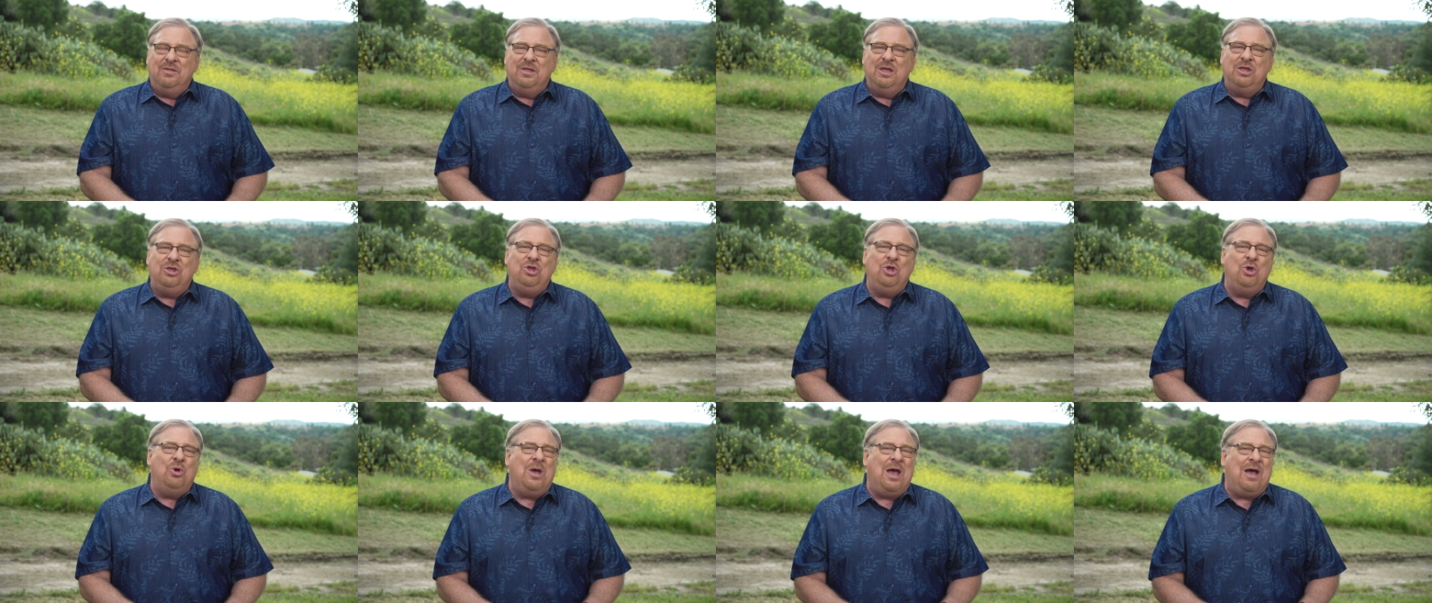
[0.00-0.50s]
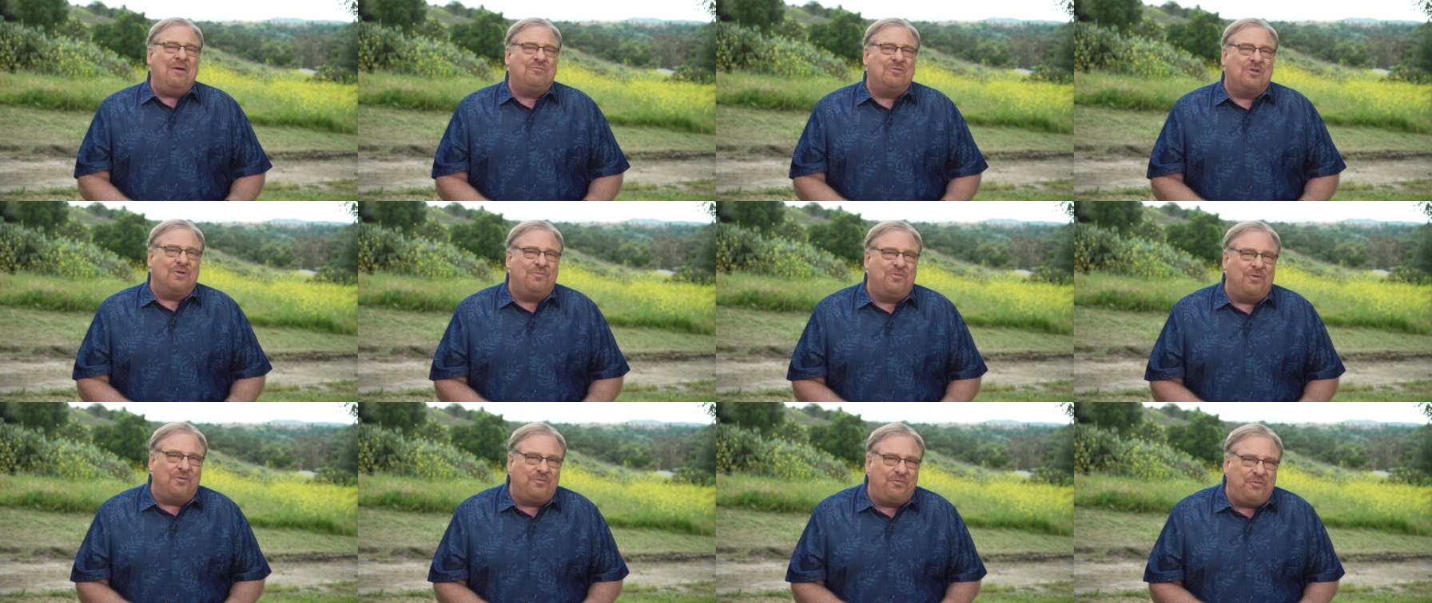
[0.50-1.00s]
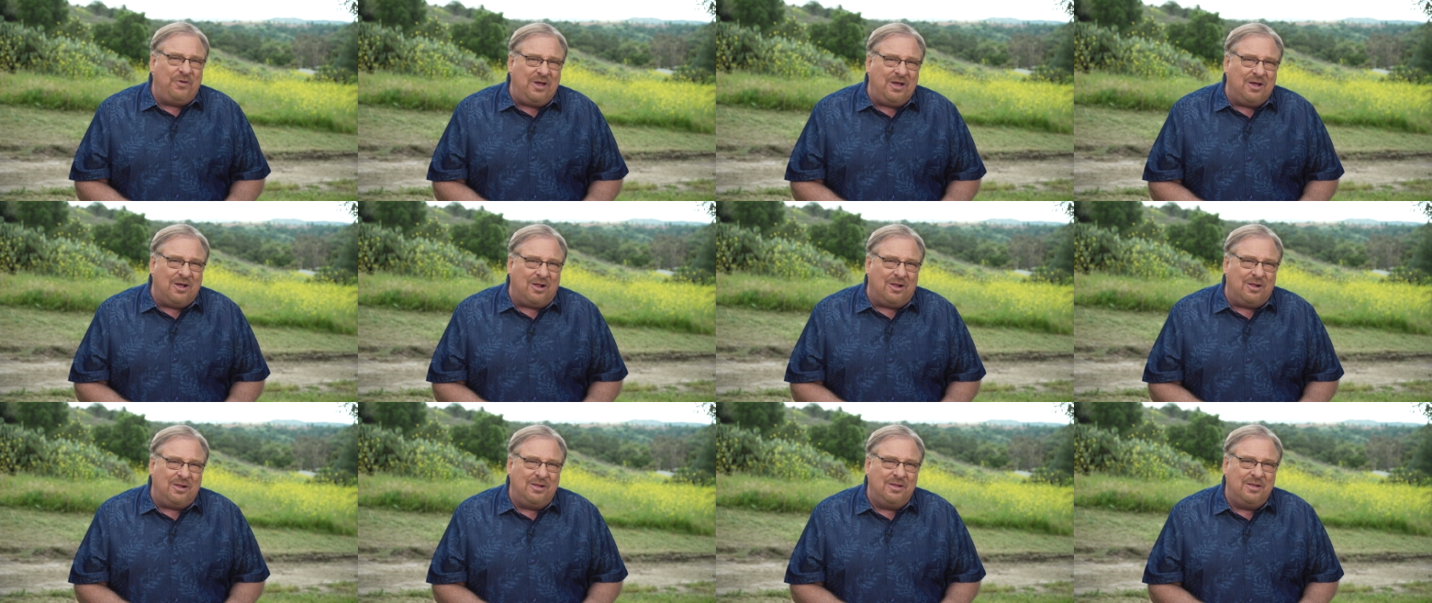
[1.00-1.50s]
that you have to
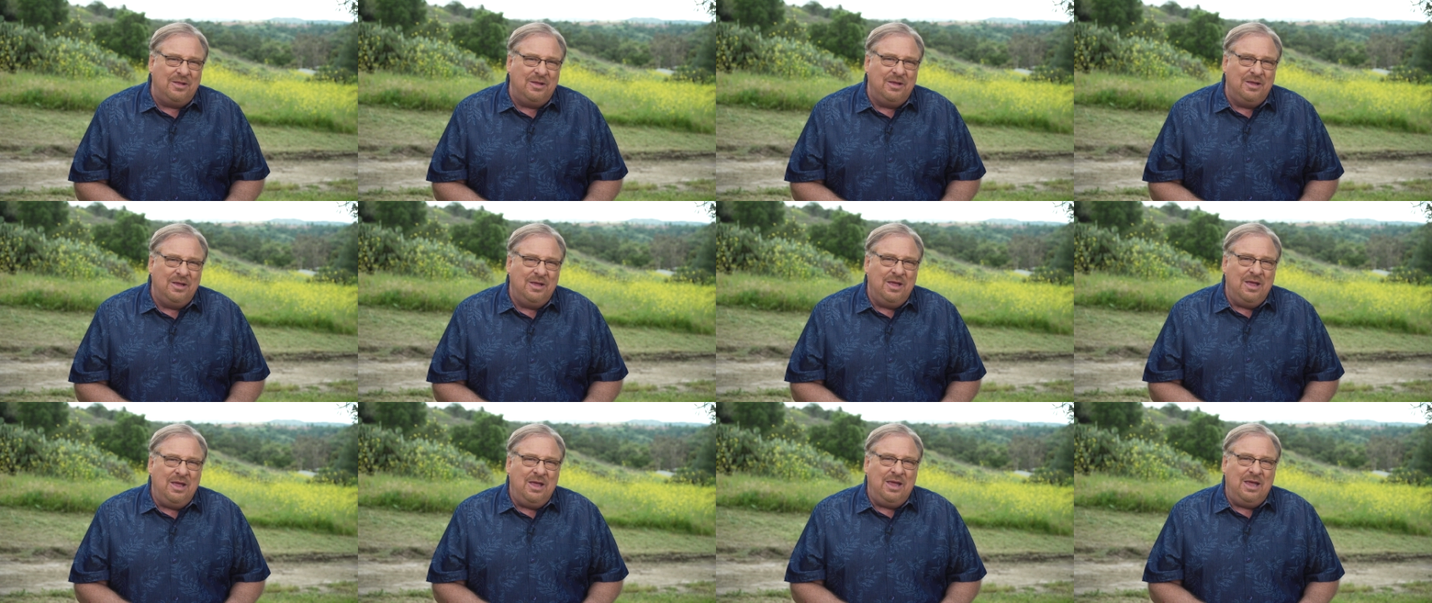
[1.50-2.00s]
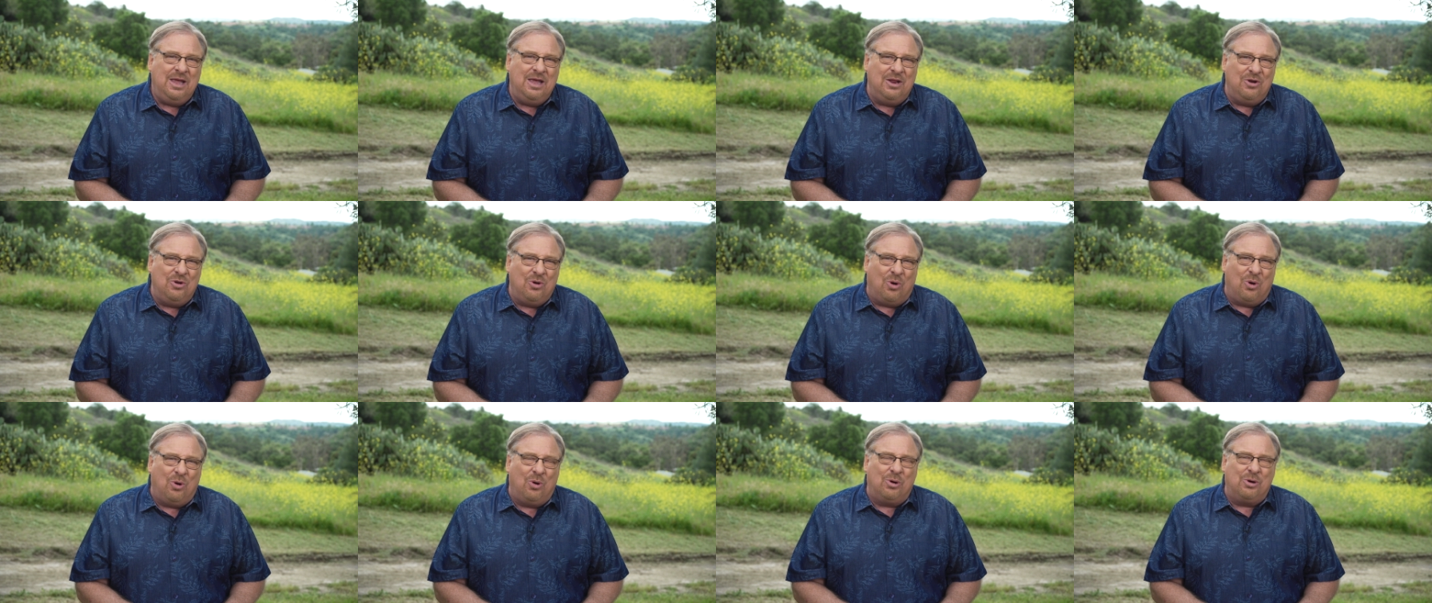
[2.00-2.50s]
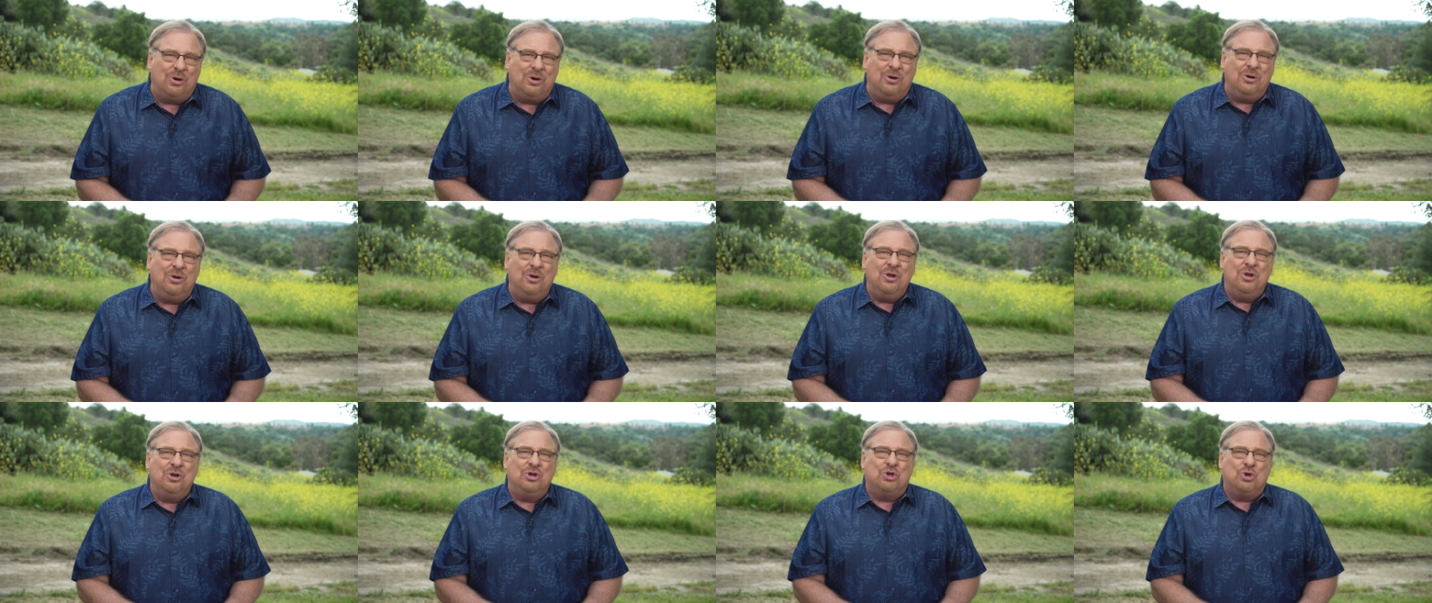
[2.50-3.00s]
fulfill in
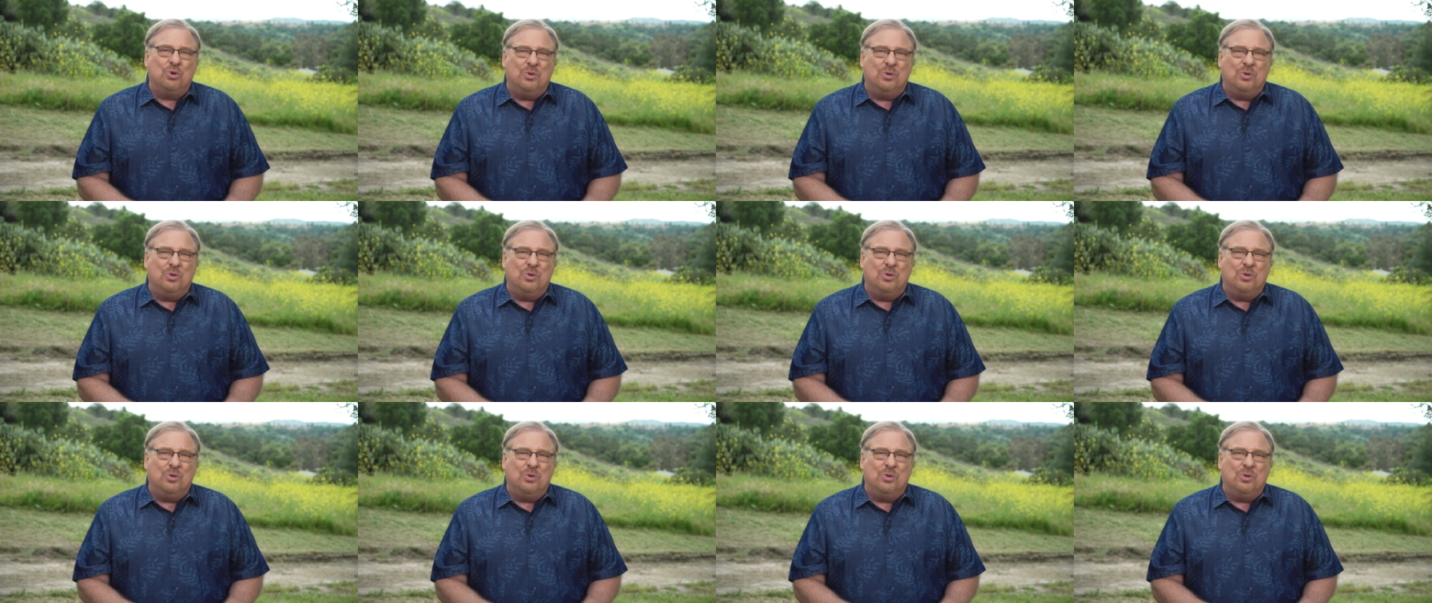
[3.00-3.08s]
order